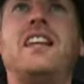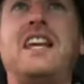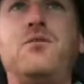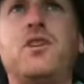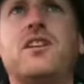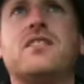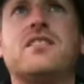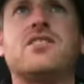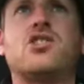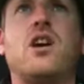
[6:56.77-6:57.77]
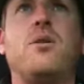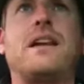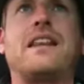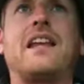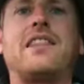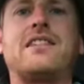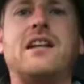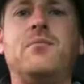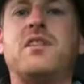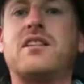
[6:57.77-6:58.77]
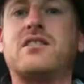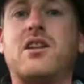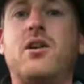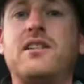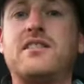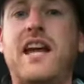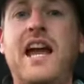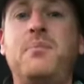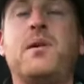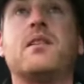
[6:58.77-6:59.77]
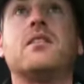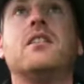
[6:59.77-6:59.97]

evidence is showing that something is going to happen,